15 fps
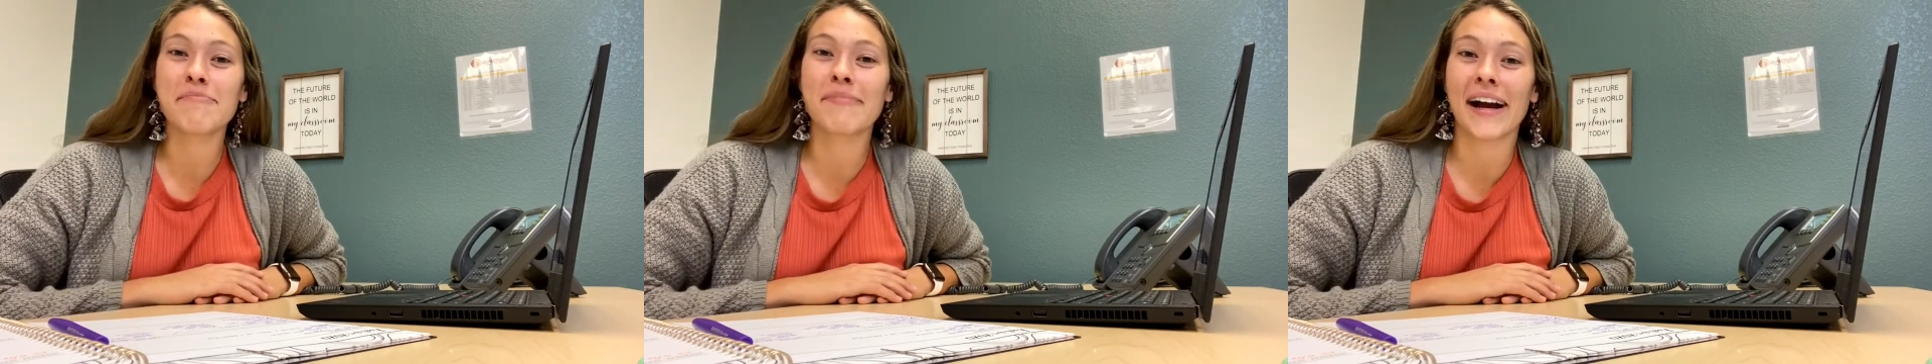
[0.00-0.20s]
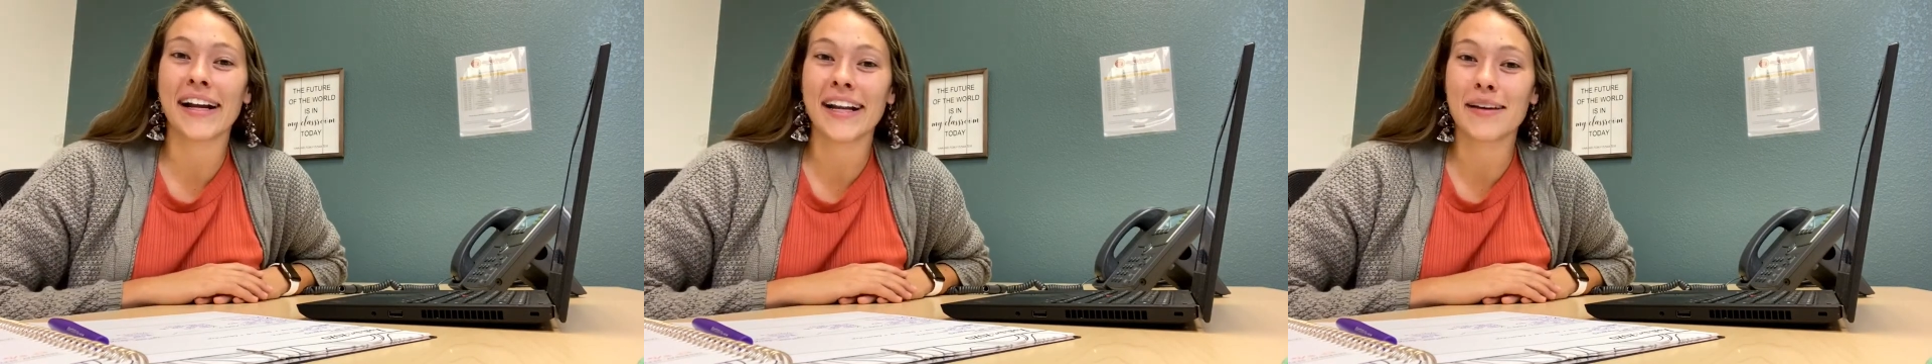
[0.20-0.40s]

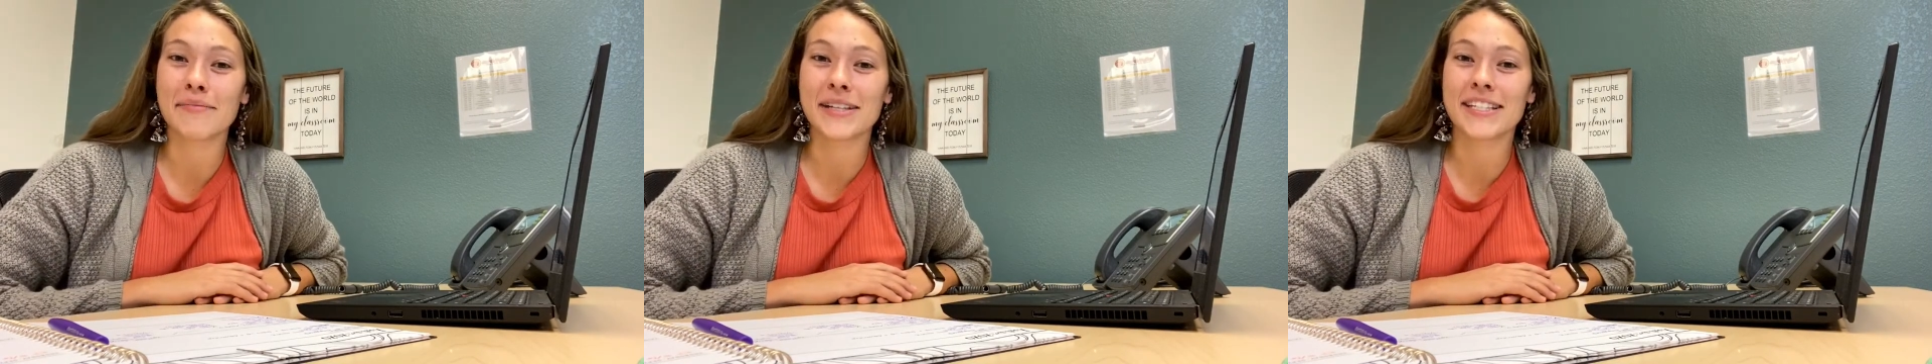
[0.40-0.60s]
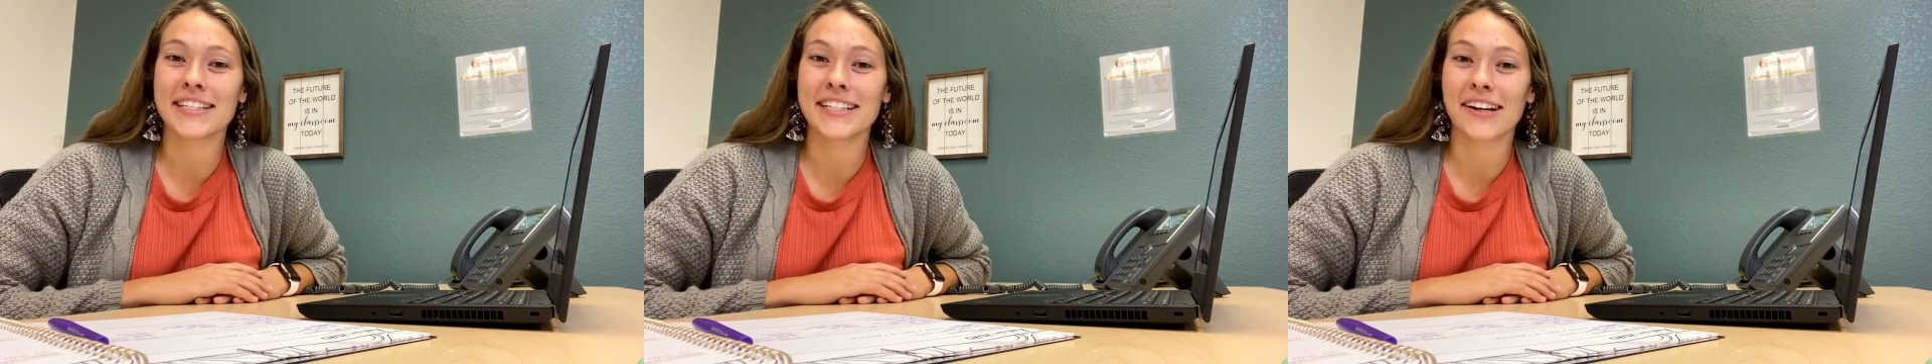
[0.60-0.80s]
My name
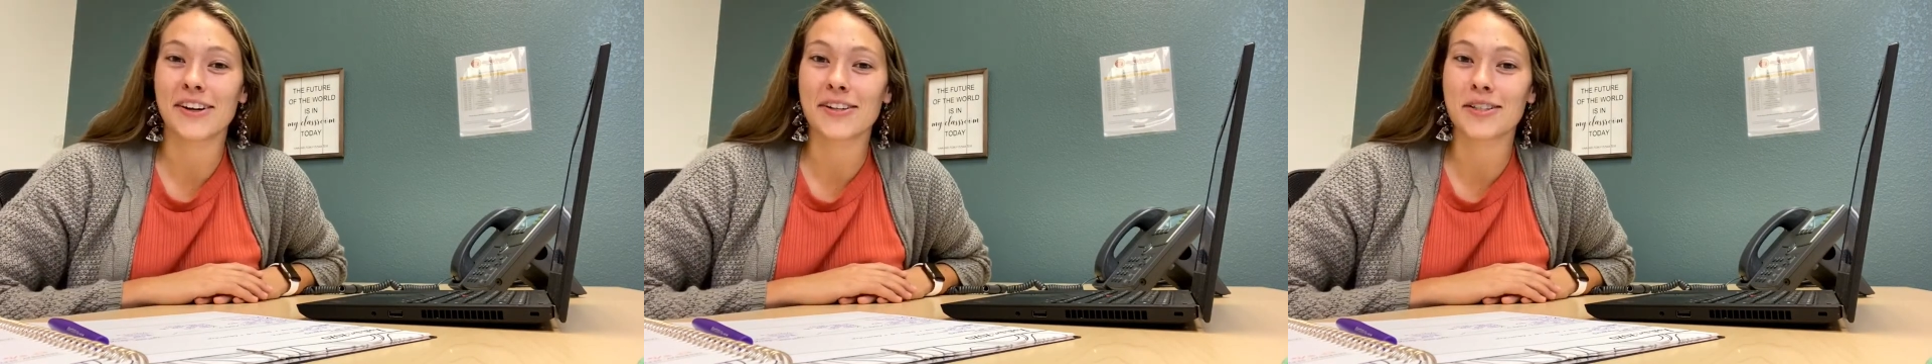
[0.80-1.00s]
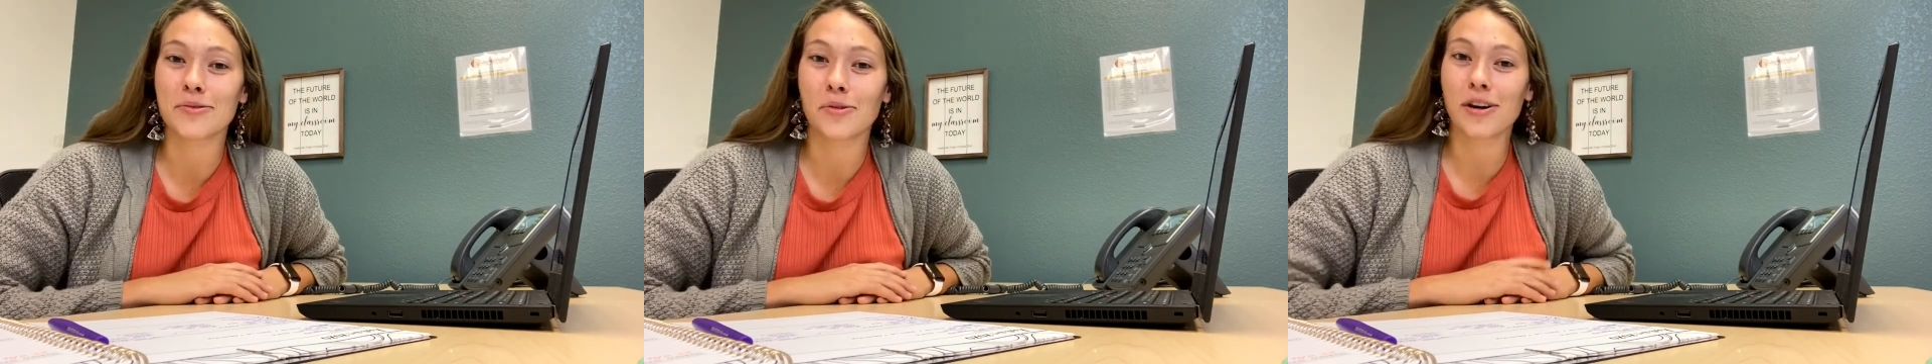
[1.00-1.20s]
is Sarah
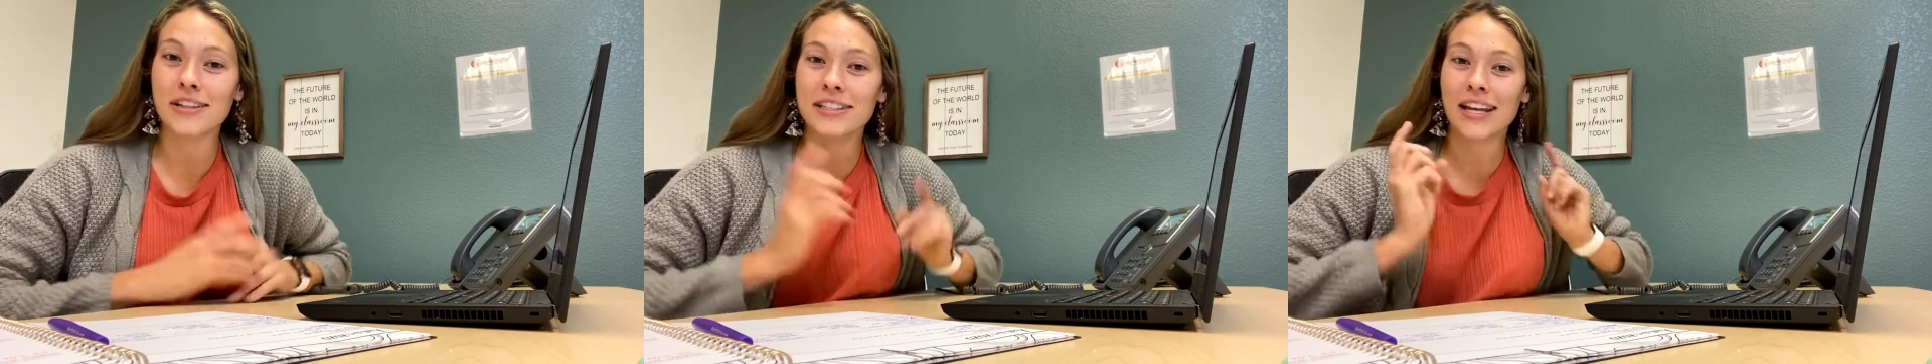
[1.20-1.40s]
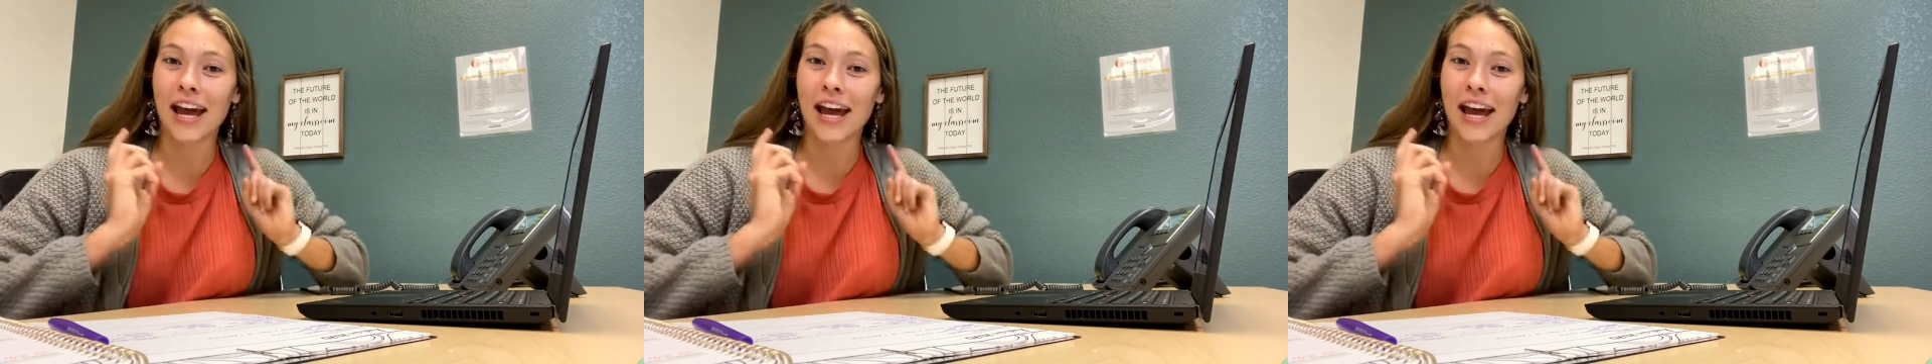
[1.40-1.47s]
Swartz